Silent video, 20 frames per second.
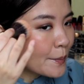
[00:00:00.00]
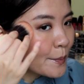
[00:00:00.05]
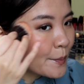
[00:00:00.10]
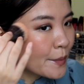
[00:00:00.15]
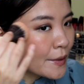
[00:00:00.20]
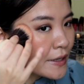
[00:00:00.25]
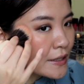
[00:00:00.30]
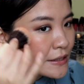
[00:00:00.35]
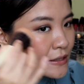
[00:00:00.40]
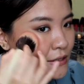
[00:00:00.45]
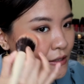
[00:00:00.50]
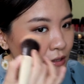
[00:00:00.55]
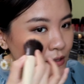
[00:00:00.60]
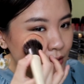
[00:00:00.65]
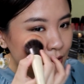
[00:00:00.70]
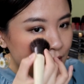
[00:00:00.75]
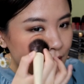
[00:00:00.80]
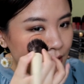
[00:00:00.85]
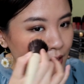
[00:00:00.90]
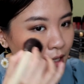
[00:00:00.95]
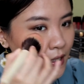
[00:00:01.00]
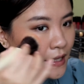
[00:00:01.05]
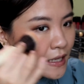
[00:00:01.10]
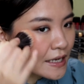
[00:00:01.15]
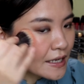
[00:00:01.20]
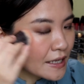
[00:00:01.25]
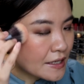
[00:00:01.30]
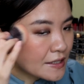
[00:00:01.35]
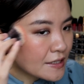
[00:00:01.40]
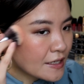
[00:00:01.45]
but yeah,
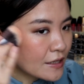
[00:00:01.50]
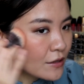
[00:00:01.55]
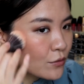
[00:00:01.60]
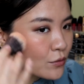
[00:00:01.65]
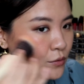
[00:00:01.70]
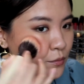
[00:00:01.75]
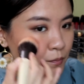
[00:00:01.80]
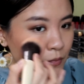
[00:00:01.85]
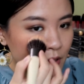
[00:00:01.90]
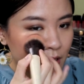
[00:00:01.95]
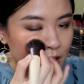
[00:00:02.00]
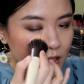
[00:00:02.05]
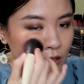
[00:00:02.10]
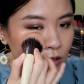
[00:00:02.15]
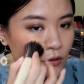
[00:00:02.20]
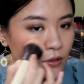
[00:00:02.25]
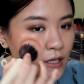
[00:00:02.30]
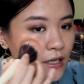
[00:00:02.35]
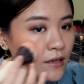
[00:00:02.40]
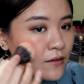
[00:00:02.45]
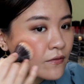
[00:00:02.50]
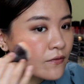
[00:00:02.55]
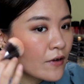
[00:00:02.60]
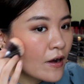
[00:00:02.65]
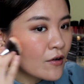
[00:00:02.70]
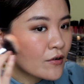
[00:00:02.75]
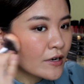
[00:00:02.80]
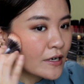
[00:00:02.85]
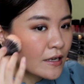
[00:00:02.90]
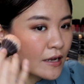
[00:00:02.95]
like I said, it would be looking
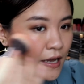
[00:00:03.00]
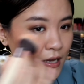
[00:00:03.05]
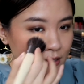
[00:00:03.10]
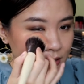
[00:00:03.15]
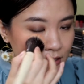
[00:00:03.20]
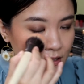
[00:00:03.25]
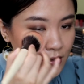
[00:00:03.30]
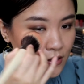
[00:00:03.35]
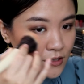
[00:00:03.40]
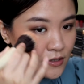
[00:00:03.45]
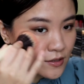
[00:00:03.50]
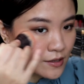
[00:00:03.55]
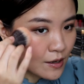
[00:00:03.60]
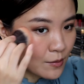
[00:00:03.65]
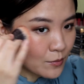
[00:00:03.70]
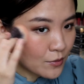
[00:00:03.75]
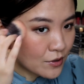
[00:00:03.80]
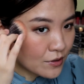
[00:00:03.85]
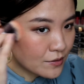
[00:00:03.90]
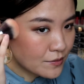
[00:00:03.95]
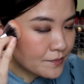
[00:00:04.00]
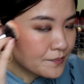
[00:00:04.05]
very nice in the summer.